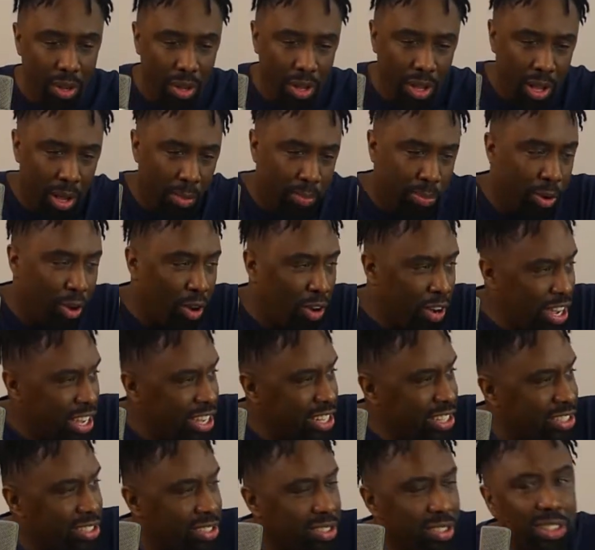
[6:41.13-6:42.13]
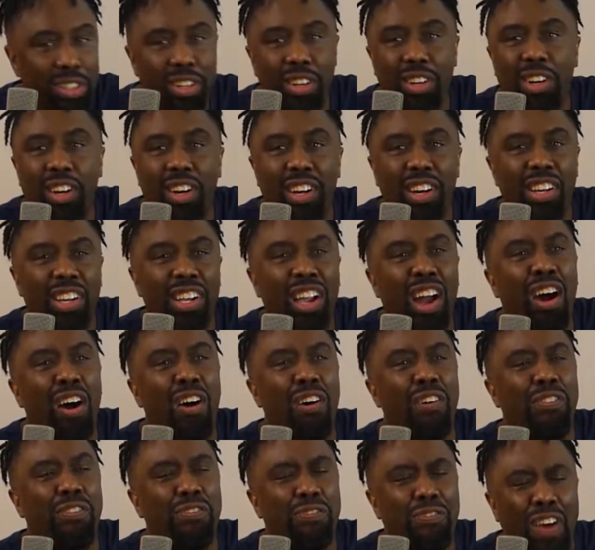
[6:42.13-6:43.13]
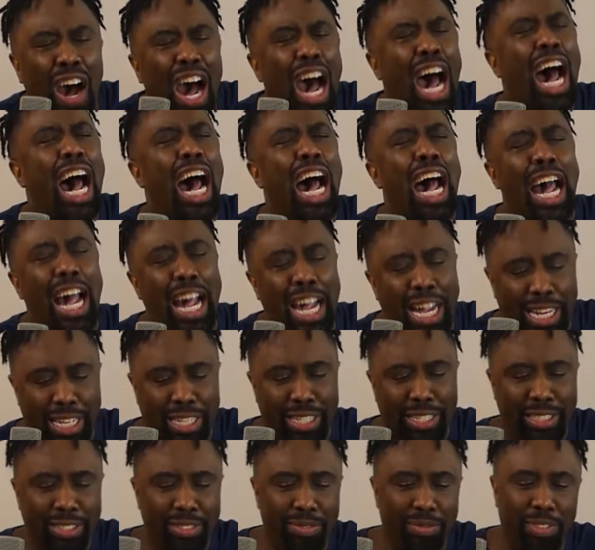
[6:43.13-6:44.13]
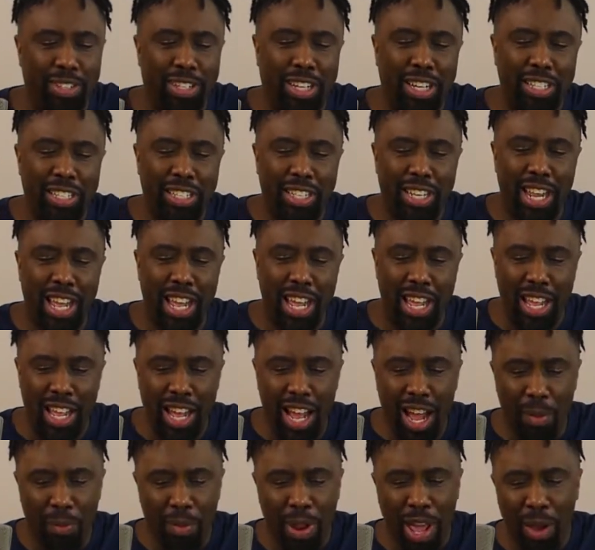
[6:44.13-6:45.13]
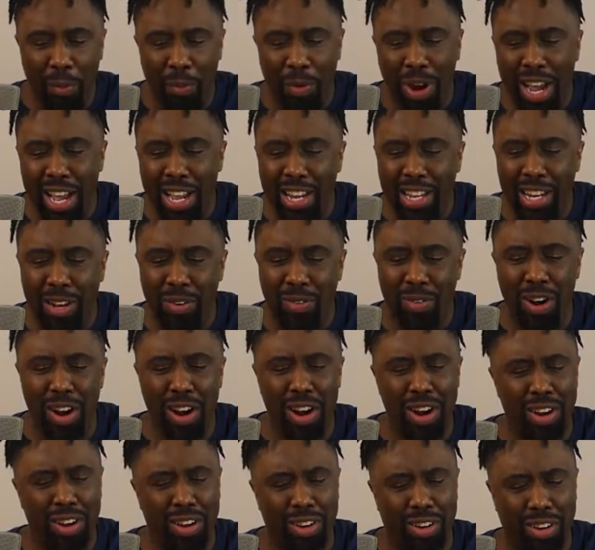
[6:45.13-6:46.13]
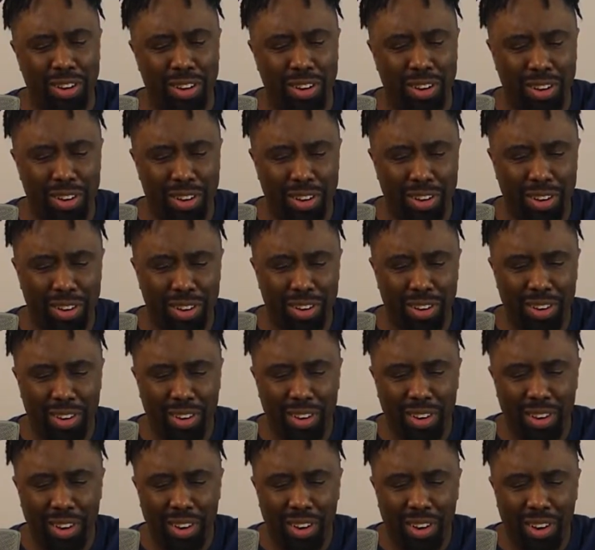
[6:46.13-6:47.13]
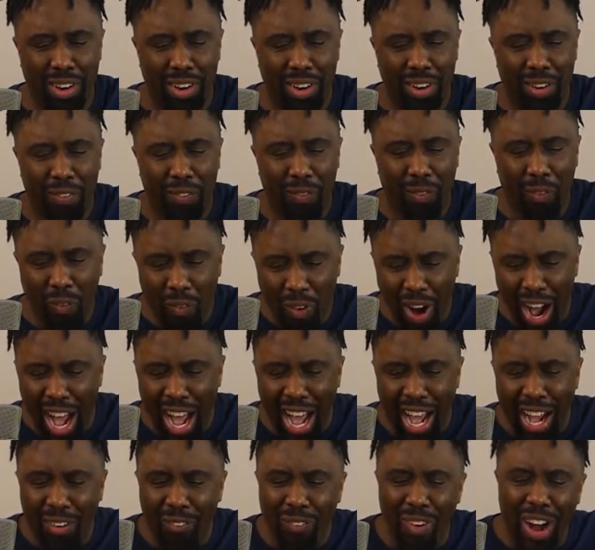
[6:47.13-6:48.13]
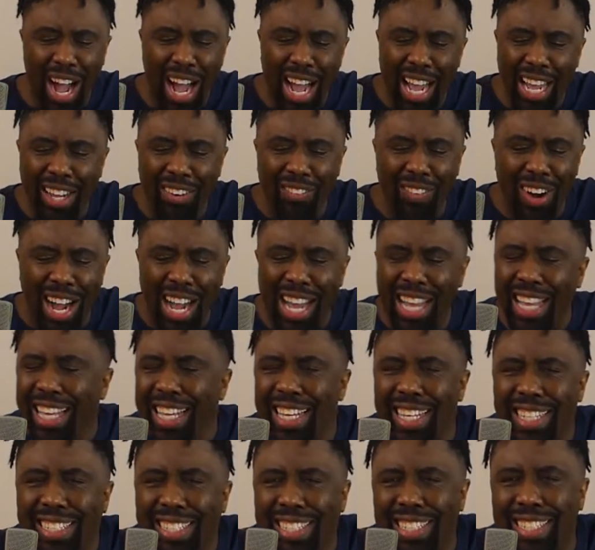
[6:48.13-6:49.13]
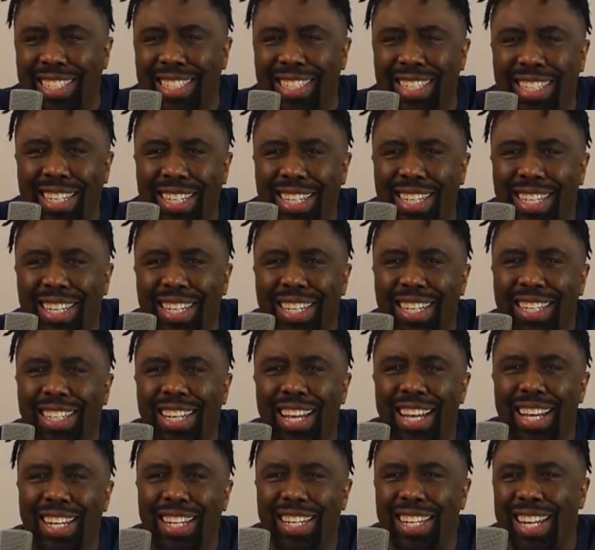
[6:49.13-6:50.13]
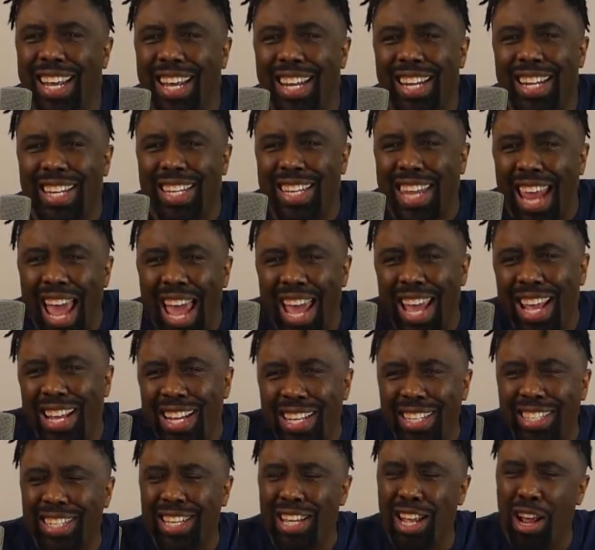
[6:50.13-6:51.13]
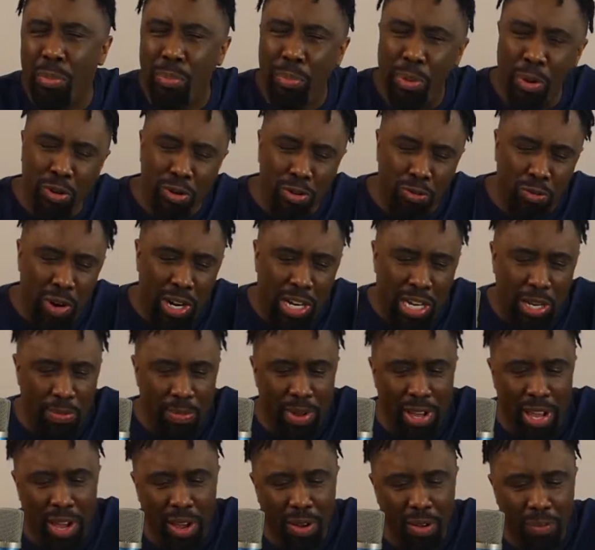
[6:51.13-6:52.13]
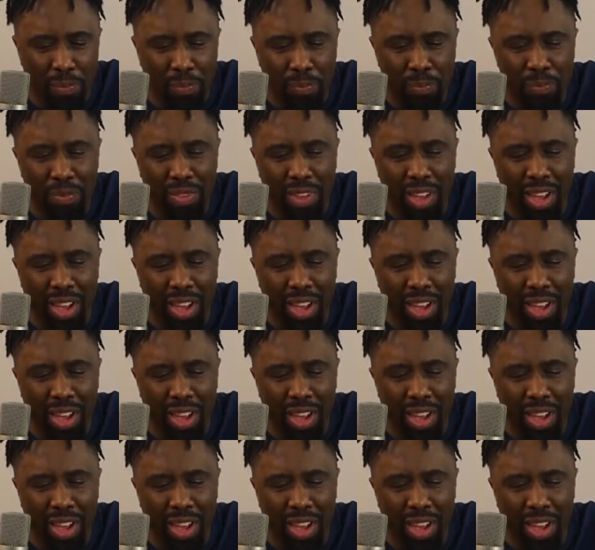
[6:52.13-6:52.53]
Employees, y'all fired because of that. I'm like, what in the world? Why is it that is the approach, working man?